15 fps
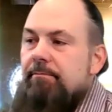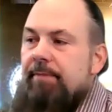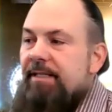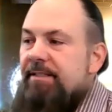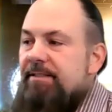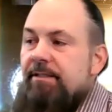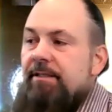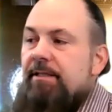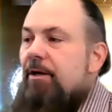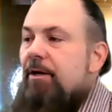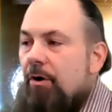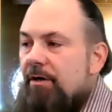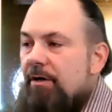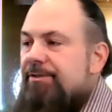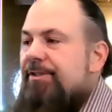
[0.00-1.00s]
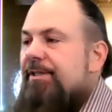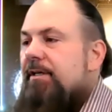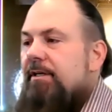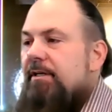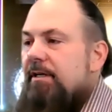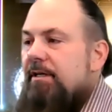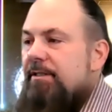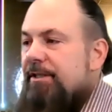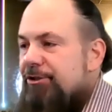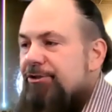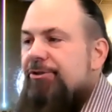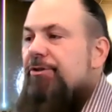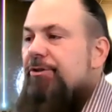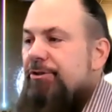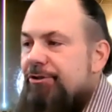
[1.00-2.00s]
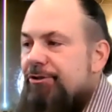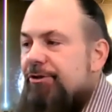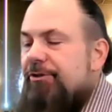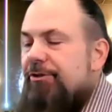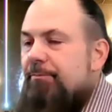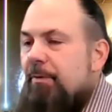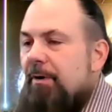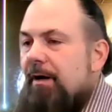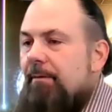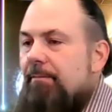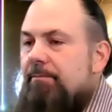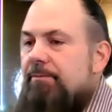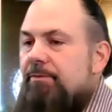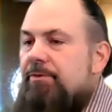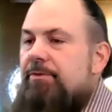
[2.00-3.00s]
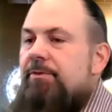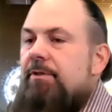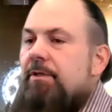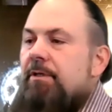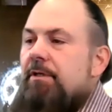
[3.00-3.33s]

basically causing additional insurance problems